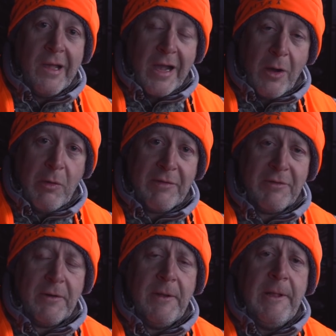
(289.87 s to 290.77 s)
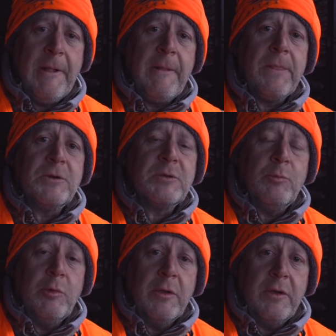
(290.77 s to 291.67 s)
However, there's
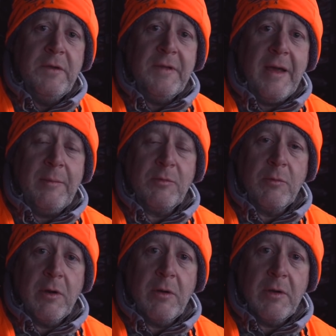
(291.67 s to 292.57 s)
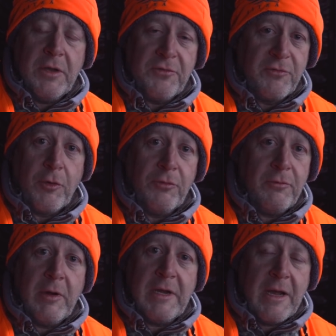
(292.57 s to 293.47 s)
some really good times where it's
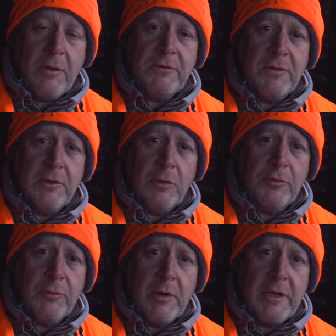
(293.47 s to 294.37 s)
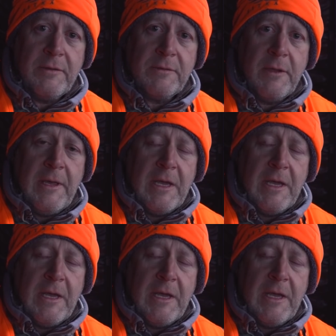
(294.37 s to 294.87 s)
frozen right now. It's in the low 20s.